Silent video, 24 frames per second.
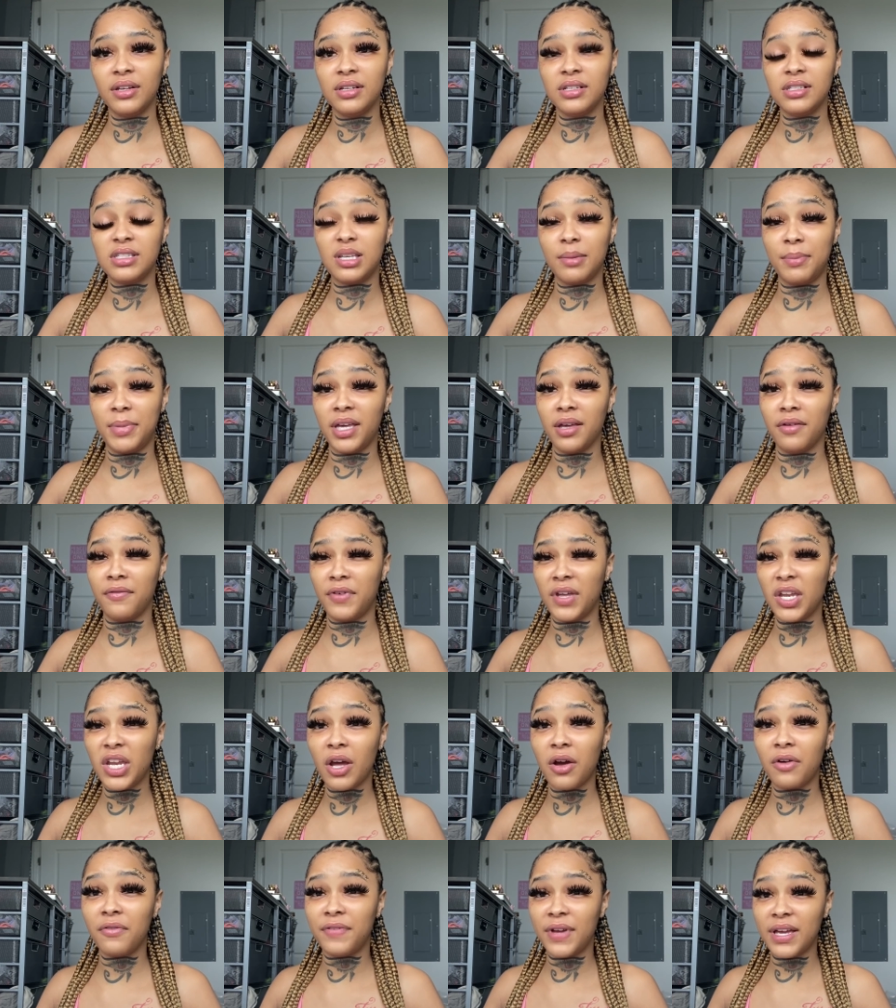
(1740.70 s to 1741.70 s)
to be a
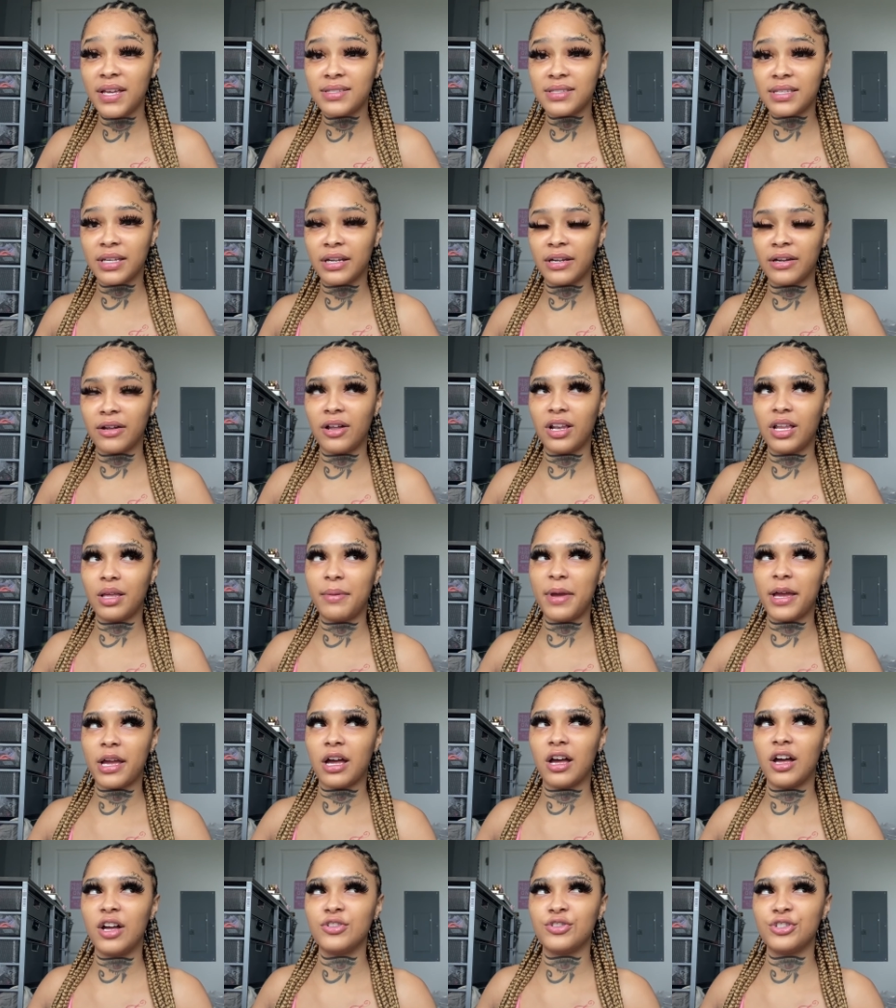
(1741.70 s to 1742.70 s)
video vixen and only
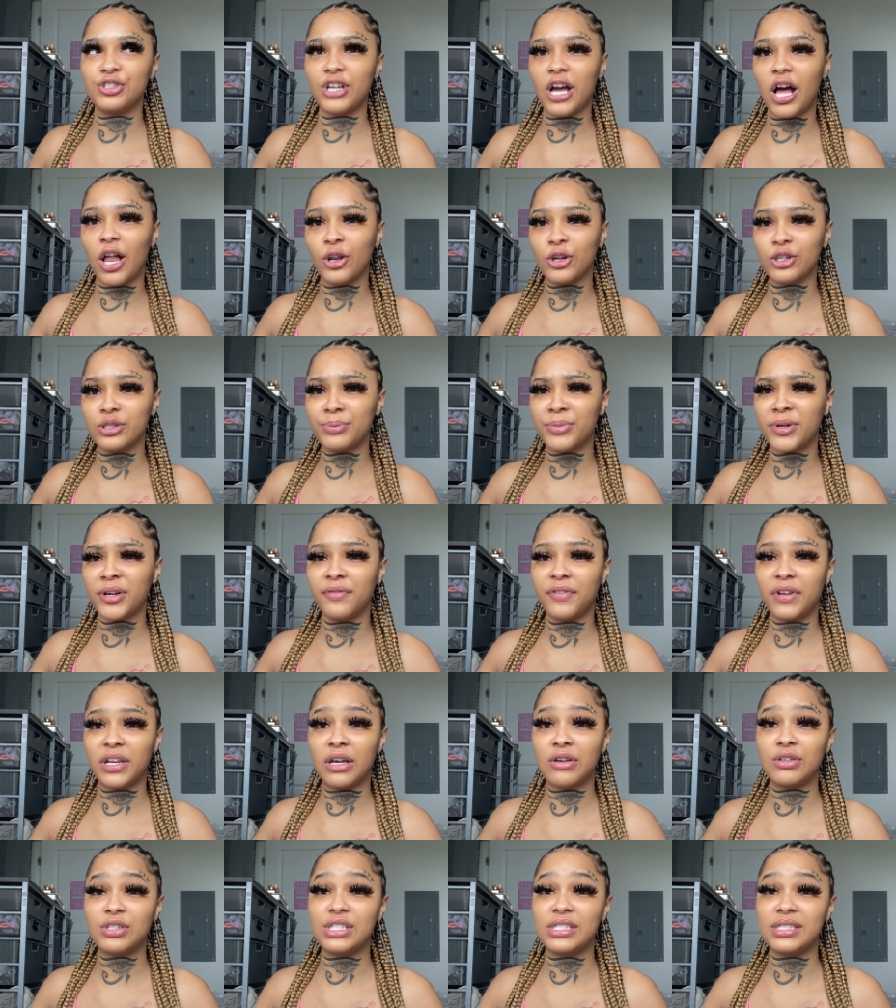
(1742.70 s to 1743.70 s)
make $100 per
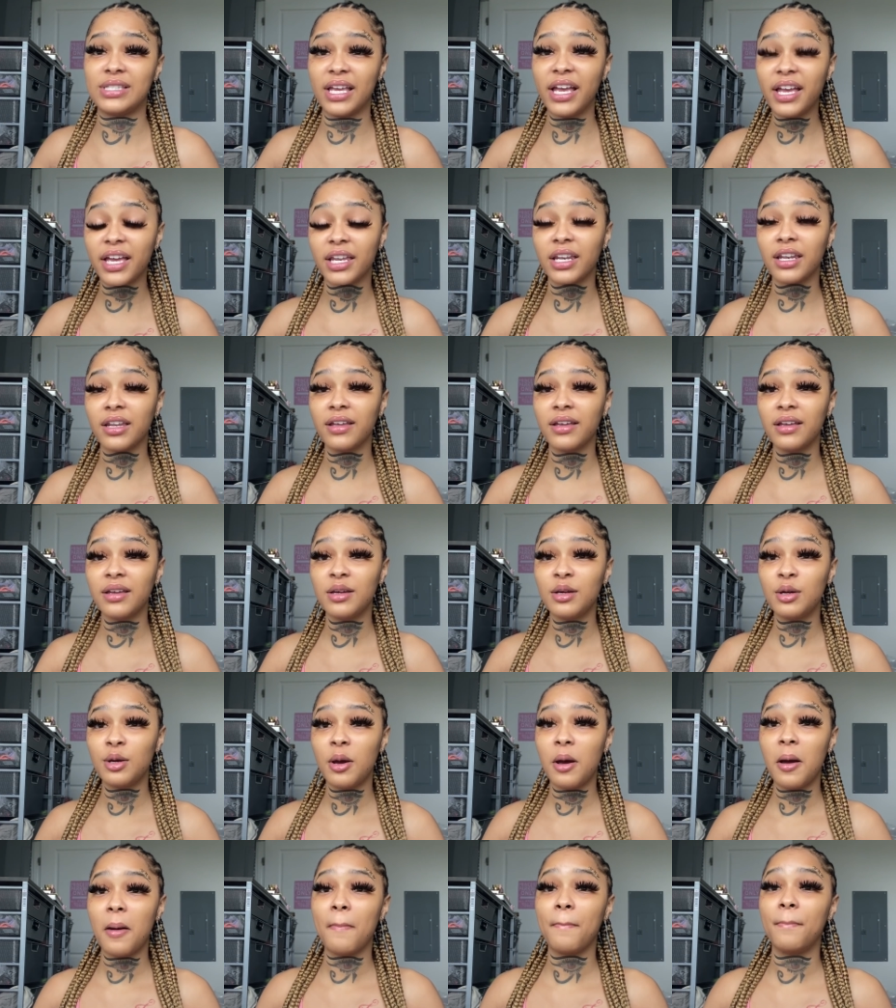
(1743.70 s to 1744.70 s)
video she's in.
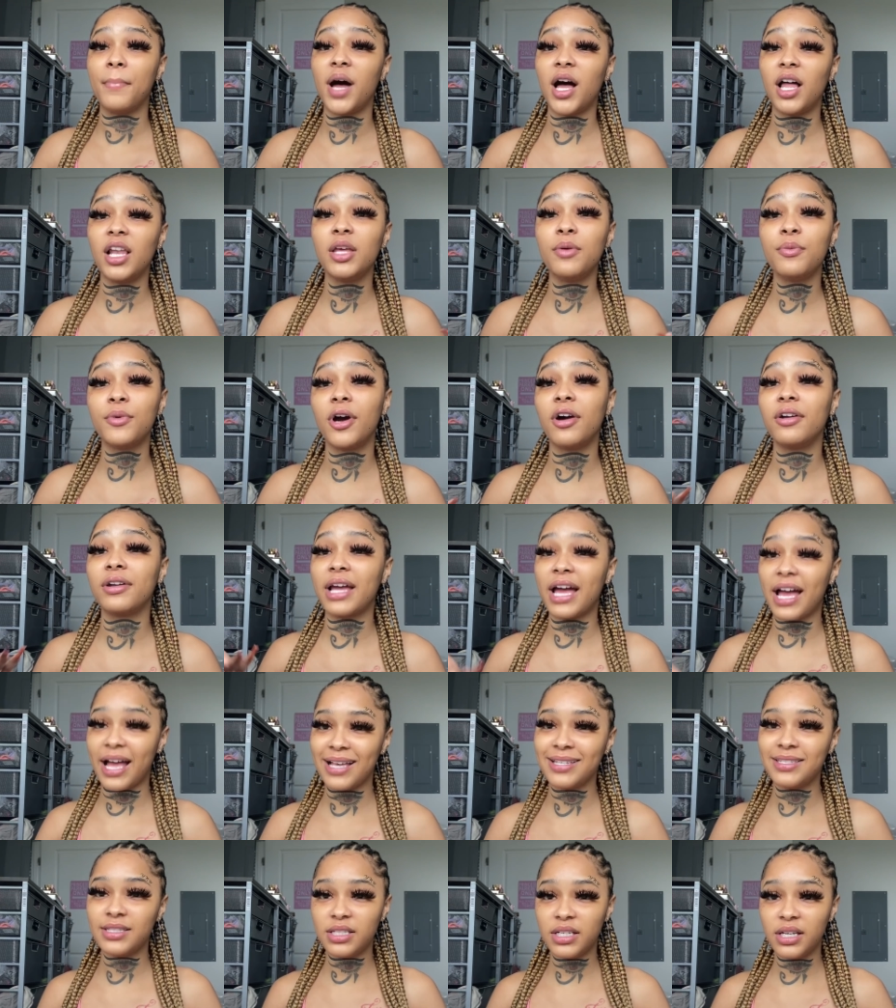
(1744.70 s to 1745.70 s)
Molly Road
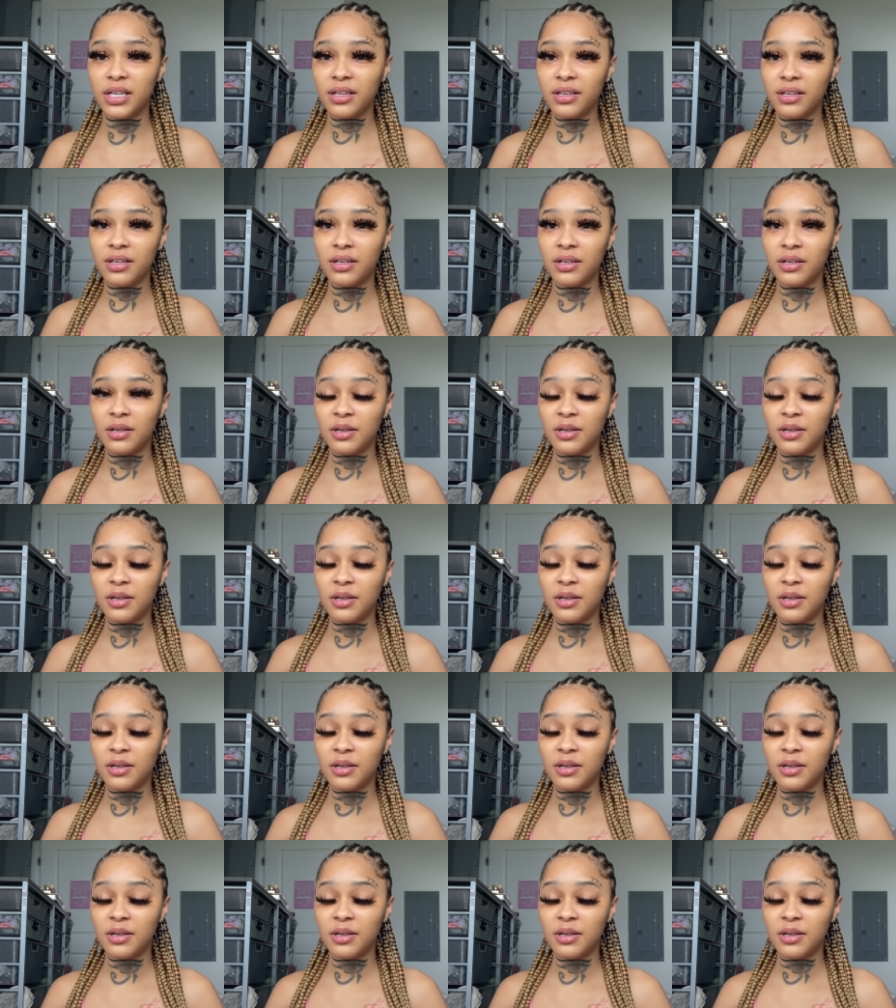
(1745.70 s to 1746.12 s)
Casting,